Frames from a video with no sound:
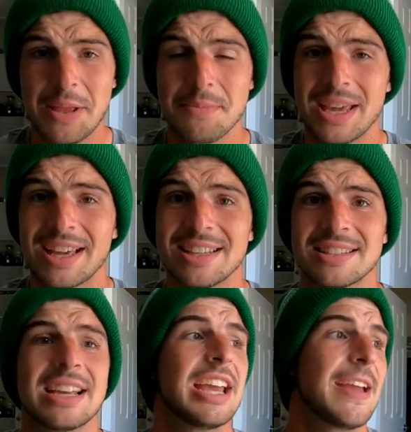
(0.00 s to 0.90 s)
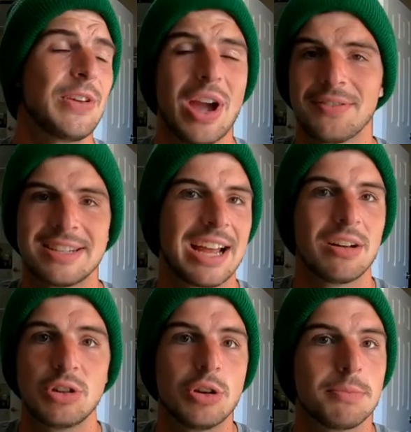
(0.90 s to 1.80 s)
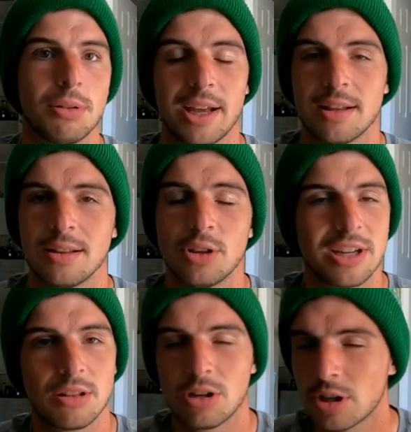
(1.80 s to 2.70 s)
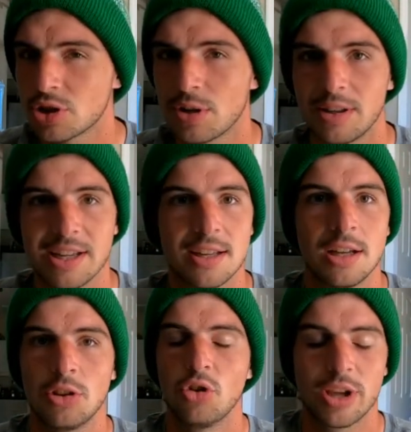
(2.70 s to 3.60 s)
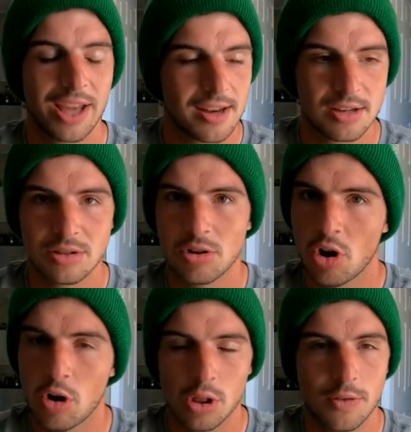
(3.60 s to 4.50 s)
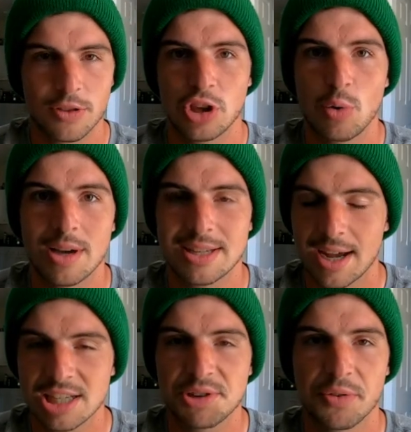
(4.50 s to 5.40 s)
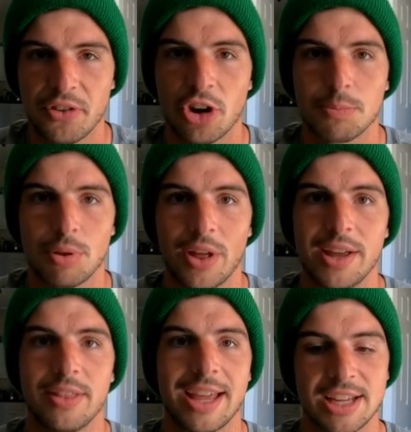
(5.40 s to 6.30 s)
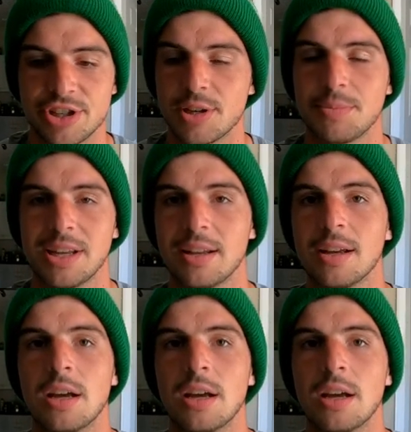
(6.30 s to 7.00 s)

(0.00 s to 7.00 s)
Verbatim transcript: Because if you have the talent, you can play. Look at look at Australia. Look at all over the US. Guys come over here and play, they get shipped in.